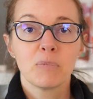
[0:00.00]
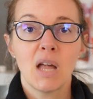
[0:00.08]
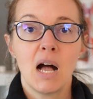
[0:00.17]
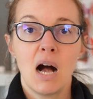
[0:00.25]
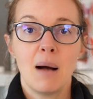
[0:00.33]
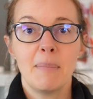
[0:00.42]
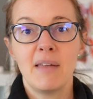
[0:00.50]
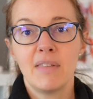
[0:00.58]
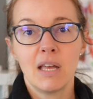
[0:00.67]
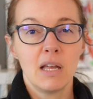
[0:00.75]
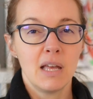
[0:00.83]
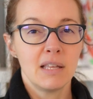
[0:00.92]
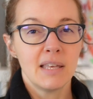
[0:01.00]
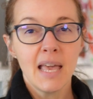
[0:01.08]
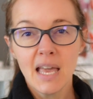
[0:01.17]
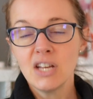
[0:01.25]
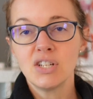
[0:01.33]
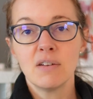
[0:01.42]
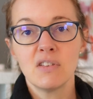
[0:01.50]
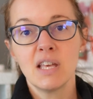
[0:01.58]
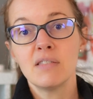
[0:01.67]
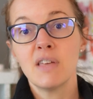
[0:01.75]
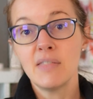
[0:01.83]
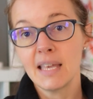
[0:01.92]
and they engage and
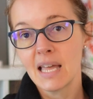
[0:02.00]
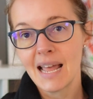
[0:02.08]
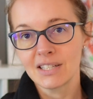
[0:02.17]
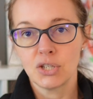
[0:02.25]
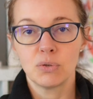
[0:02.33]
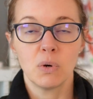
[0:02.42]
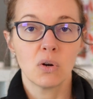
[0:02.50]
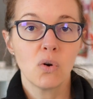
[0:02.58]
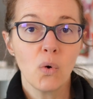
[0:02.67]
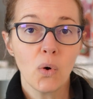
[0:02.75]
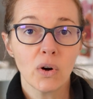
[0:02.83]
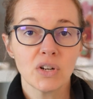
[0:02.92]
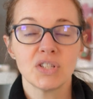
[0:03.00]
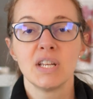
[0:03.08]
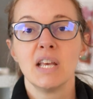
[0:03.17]
everything, then they get access to a course.